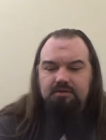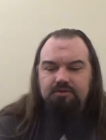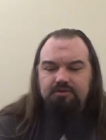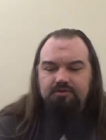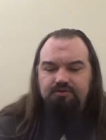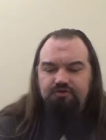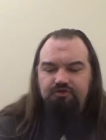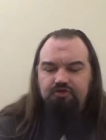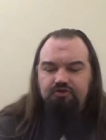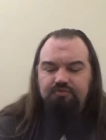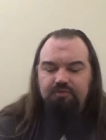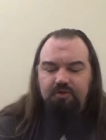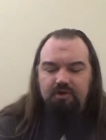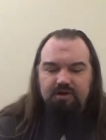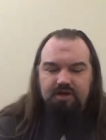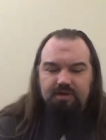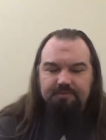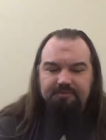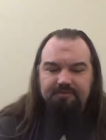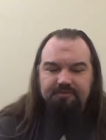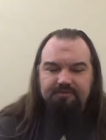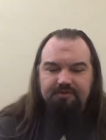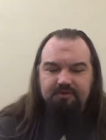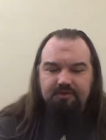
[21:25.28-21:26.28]
two-part
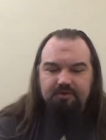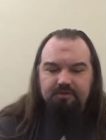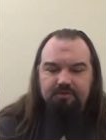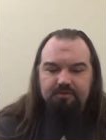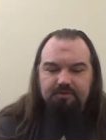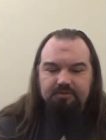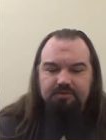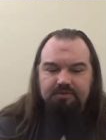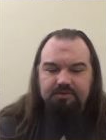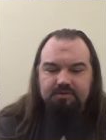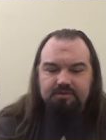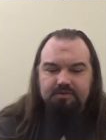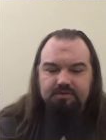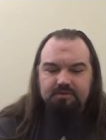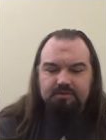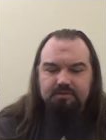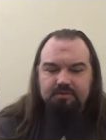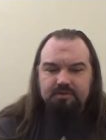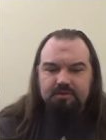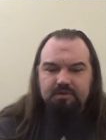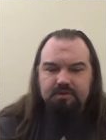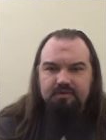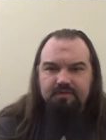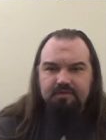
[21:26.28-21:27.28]
episode
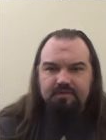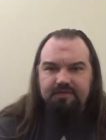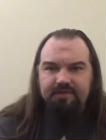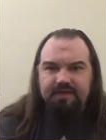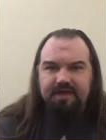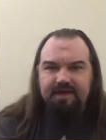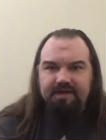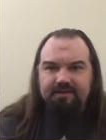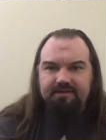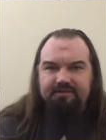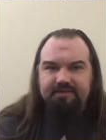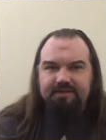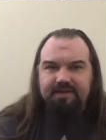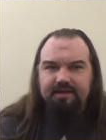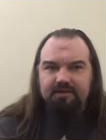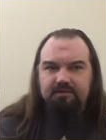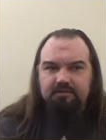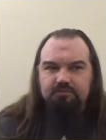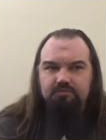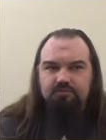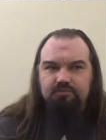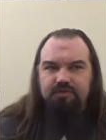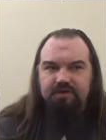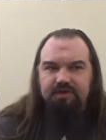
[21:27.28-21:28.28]
that
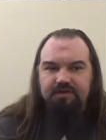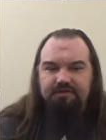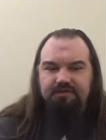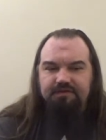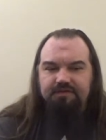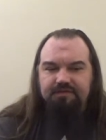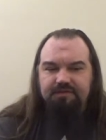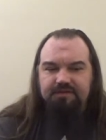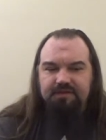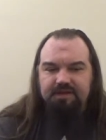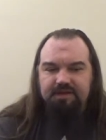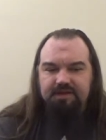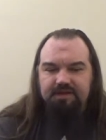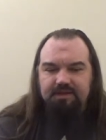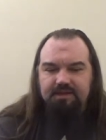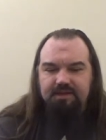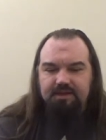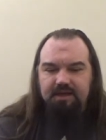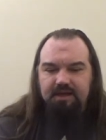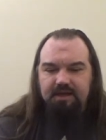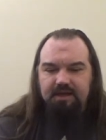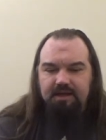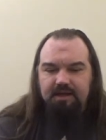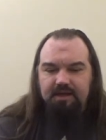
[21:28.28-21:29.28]
dealt with
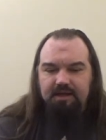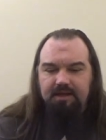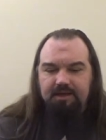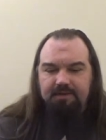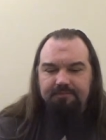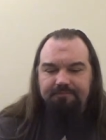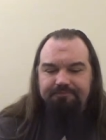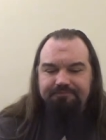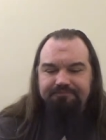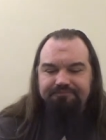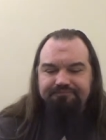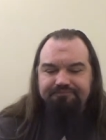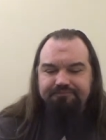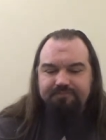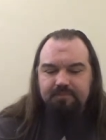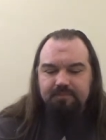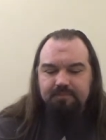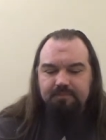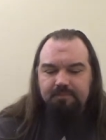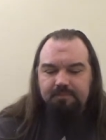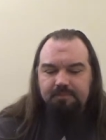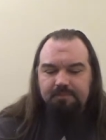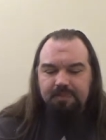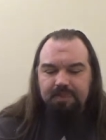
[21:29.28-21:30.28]
the uh,
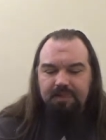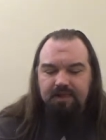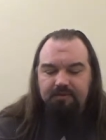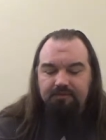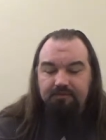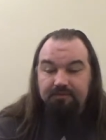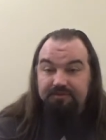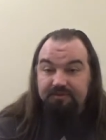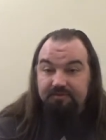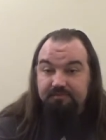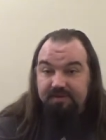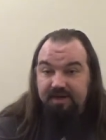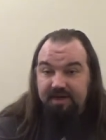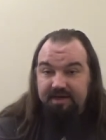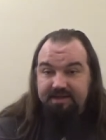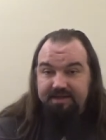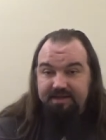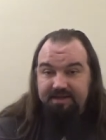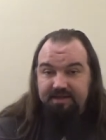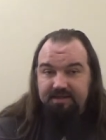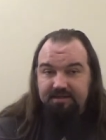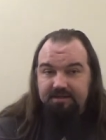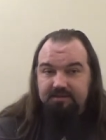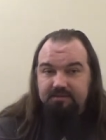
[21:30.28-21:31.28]
with the
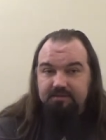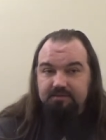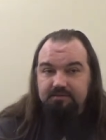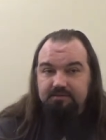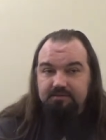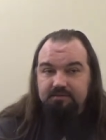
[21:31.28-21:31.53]
Maquis.